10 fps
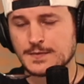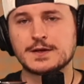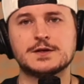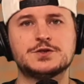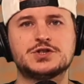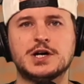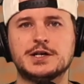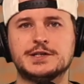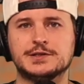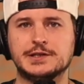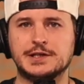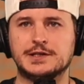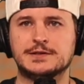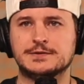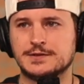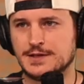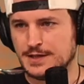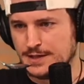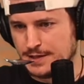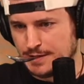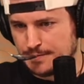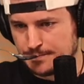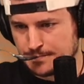Shockingly, the